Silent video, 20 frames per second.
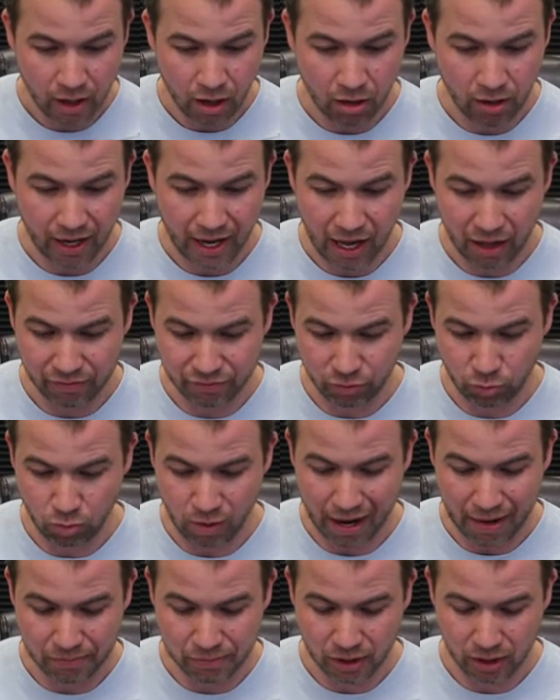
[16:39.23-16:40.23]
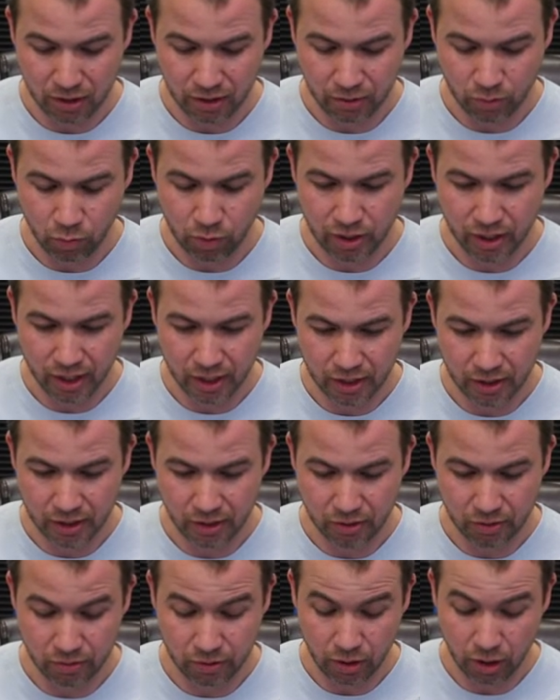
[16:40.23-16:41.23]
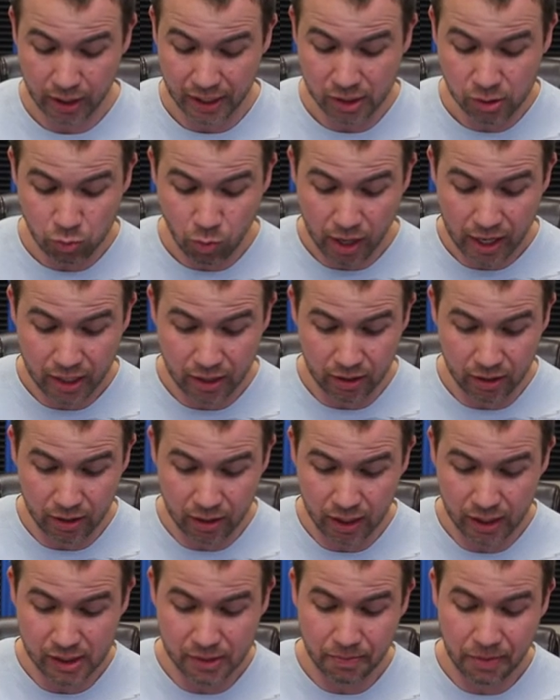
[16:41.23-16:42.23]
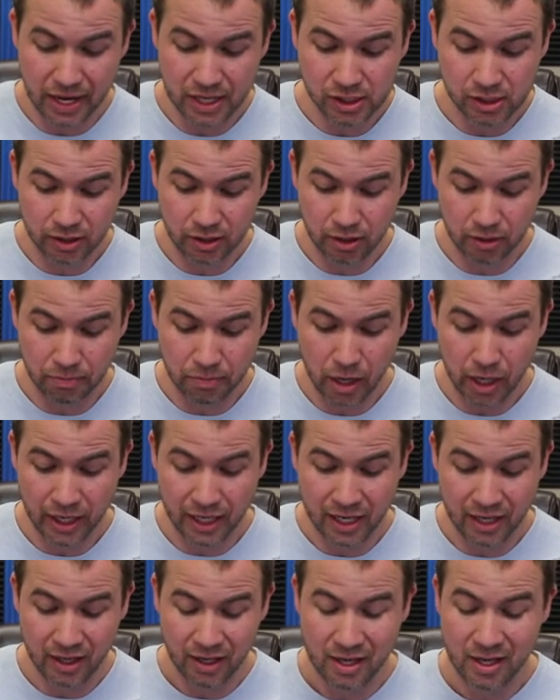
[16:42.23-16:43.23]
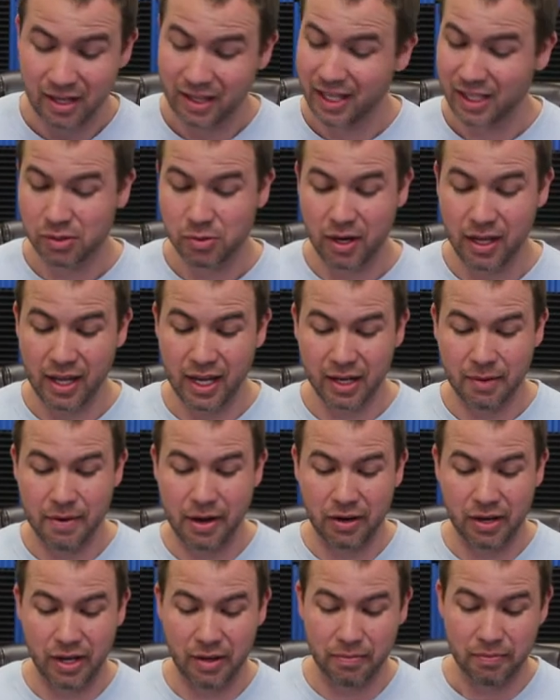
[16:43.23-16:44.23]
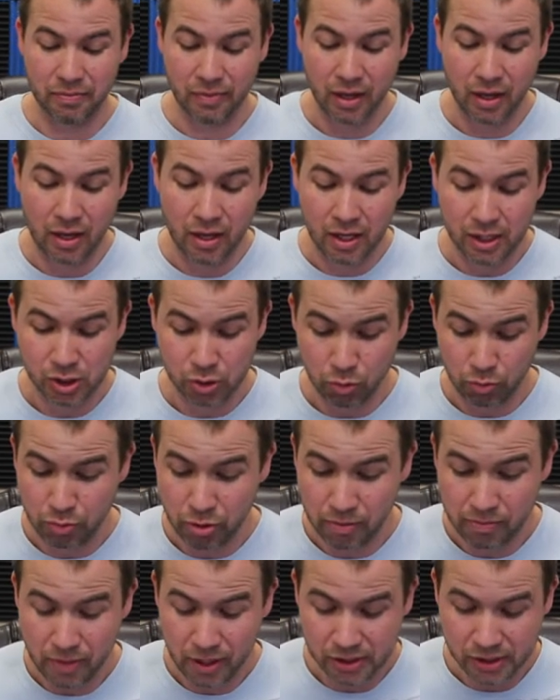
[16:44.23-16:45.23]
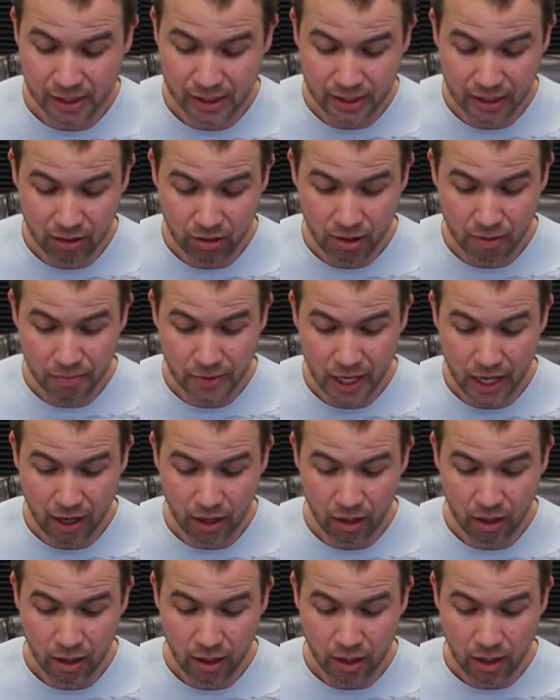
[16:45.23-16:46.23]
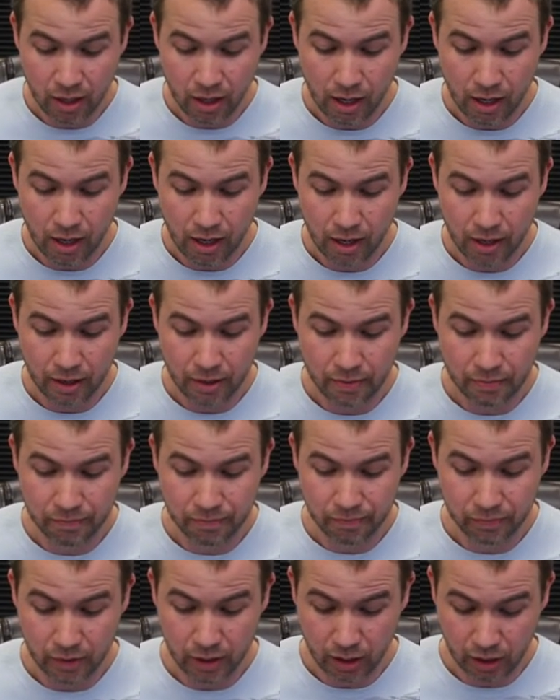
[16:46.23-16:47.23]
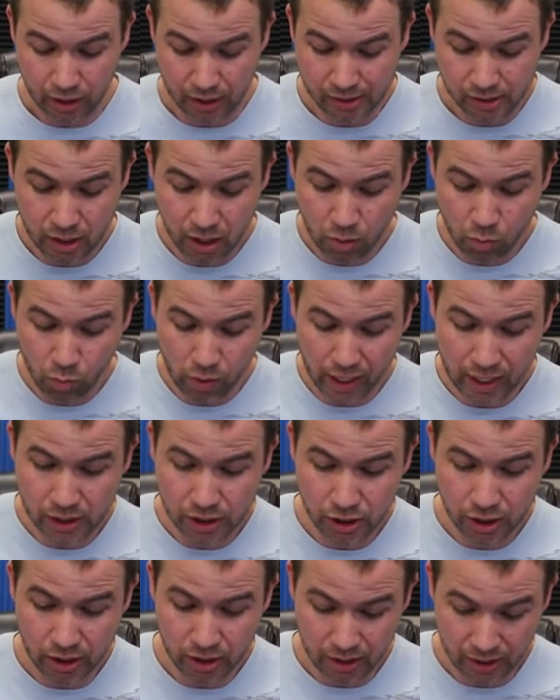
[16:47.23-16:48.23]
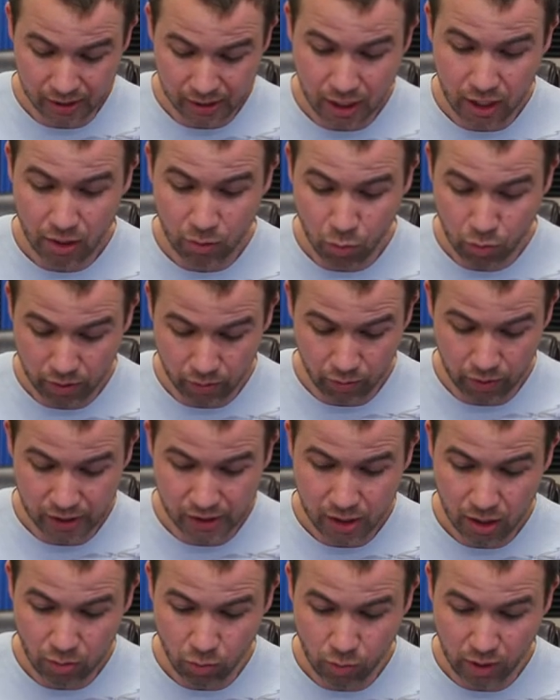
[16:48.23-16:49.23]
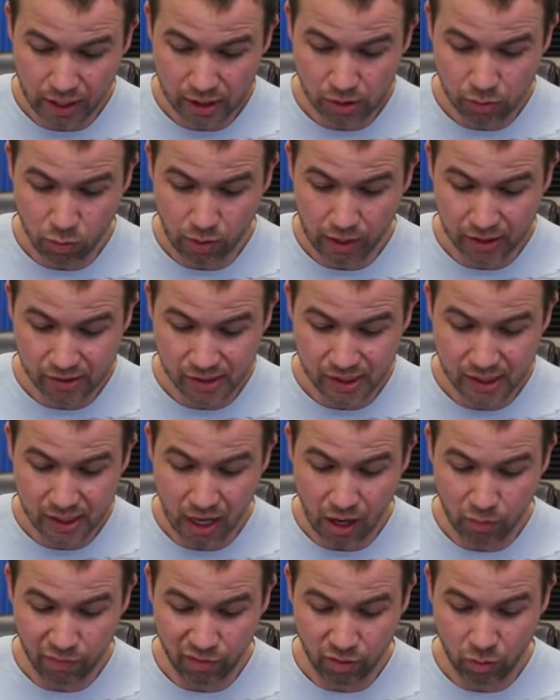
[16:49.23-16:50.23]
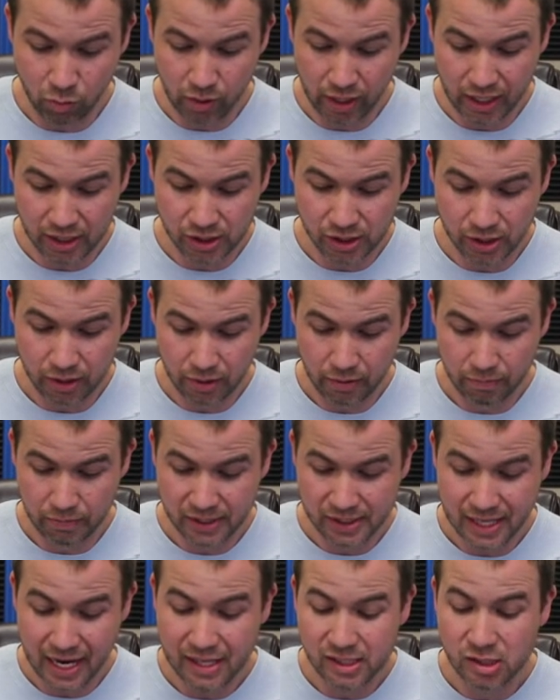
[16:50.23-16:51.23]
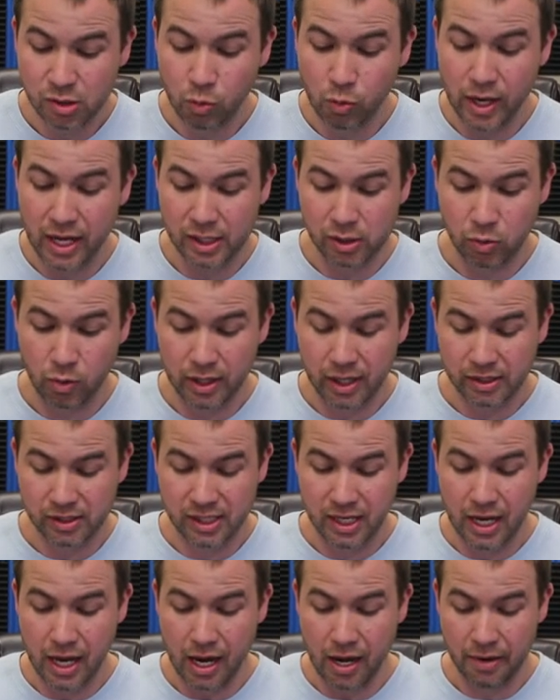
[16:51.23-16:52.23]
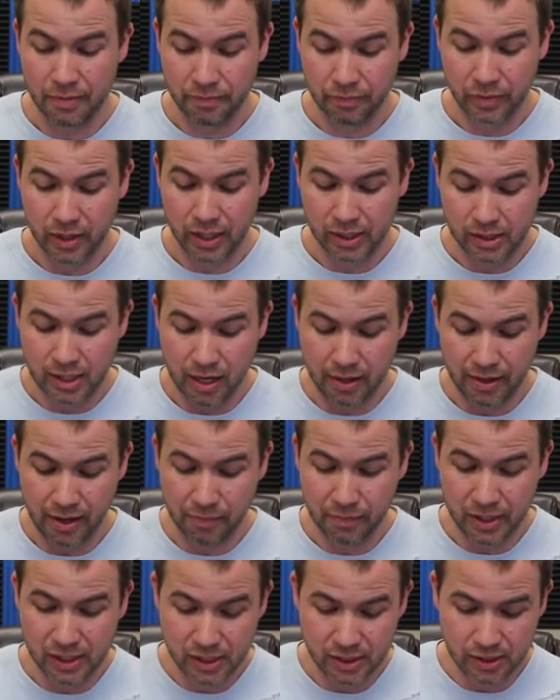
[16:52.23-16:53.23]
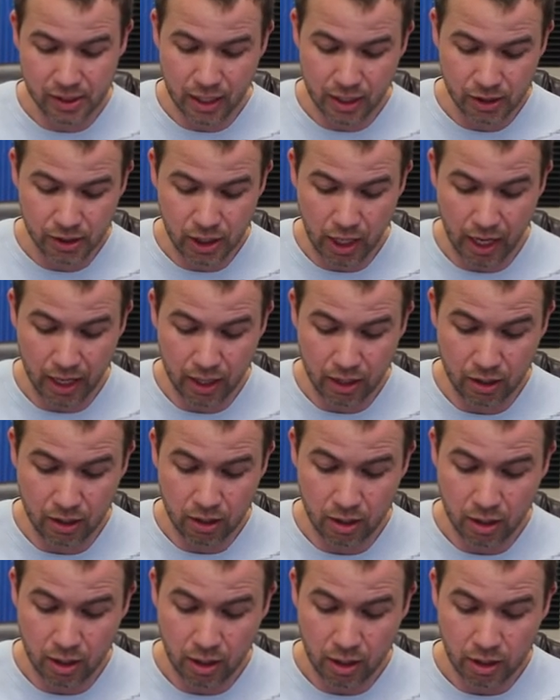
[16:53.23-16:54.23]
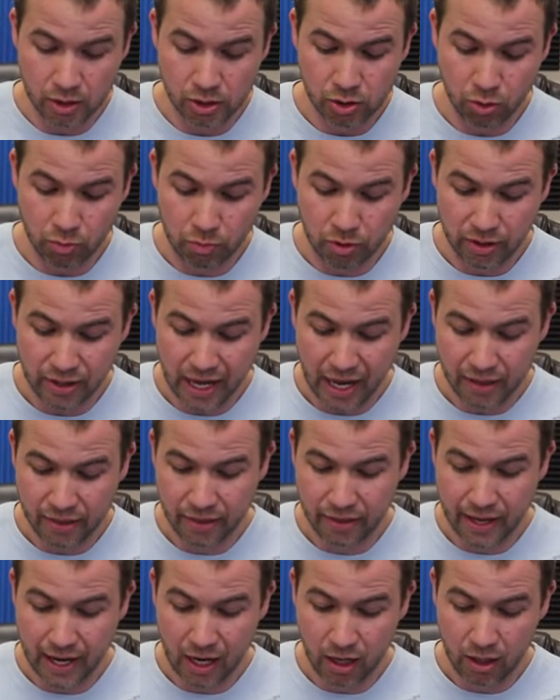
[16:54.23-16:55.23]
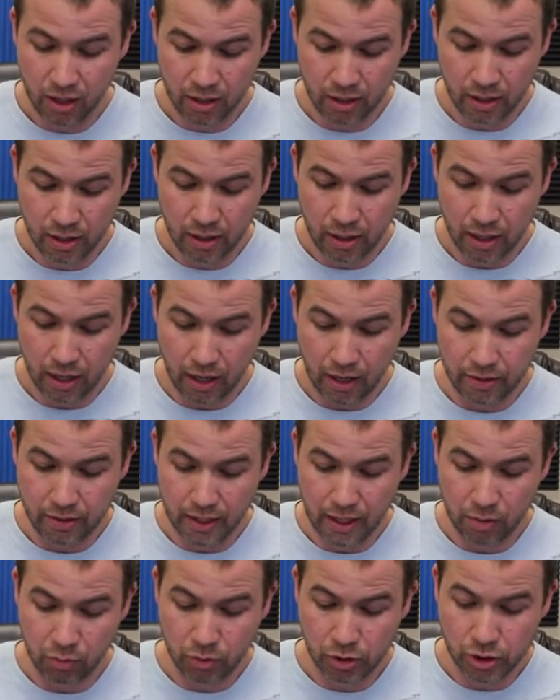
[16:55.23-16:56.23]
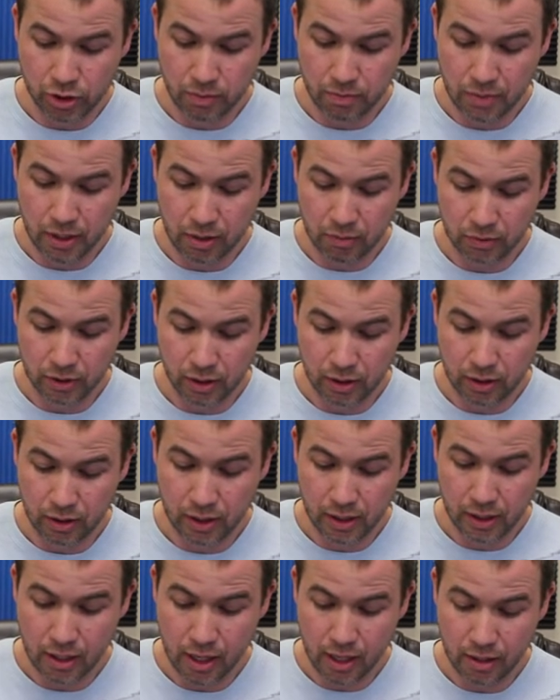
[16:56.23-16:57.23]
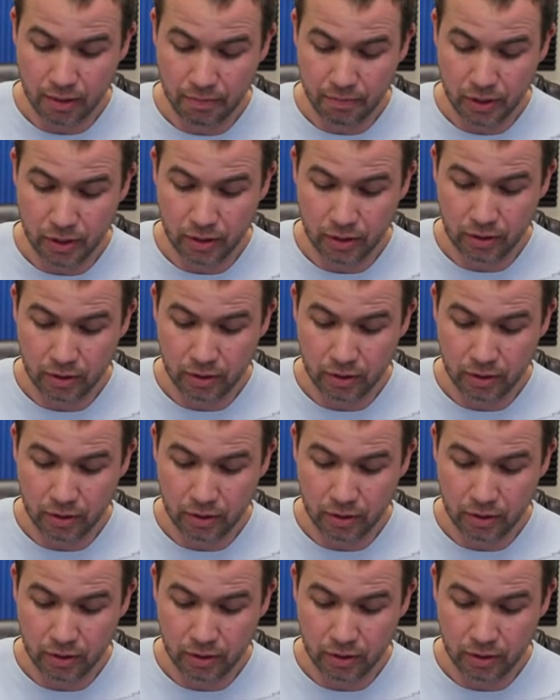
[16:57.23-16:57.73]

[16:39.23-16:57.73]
All right, Alpha Raptor, what are you gonna do? He's waiting. He's a patient little buggy. That's what I like about him. So we'll put Musketeer up there. Um, he's got witch. He's got a he's got a witch. What else he got for a witch? Besides the witch, what else he got? He's got that means he's got giant. So we'll put that there, and then we should be able to clean up.